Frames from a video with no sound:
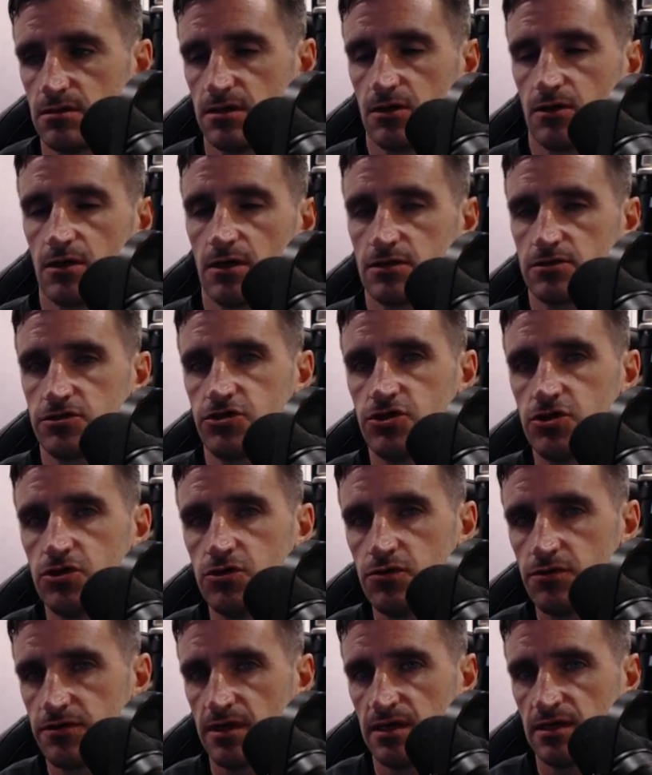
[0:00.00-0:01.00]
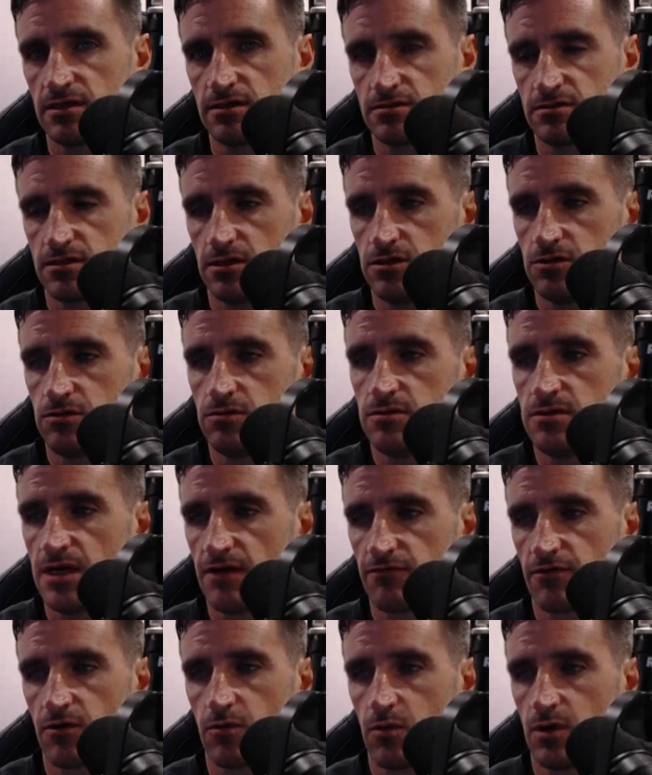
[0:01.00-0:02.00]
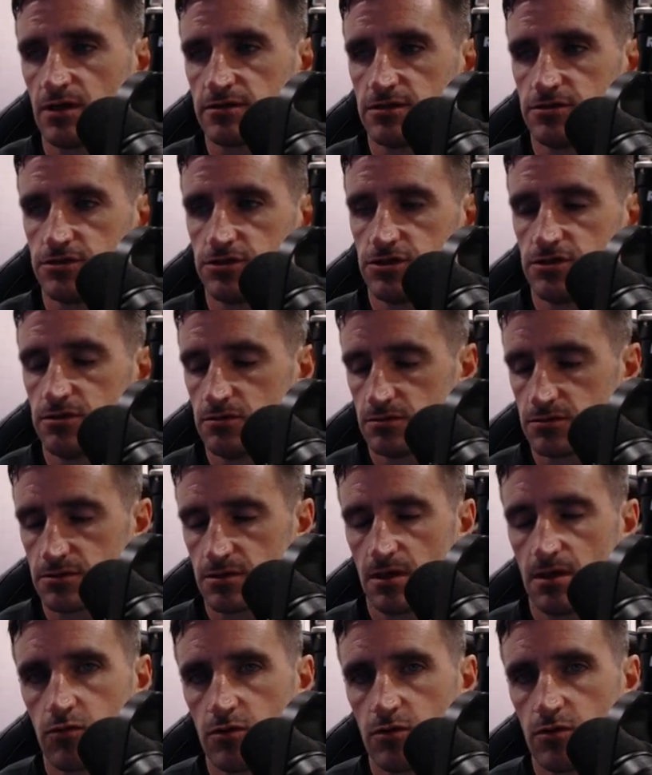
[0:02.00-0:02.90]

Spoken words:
There are 2 things that you never want to choose: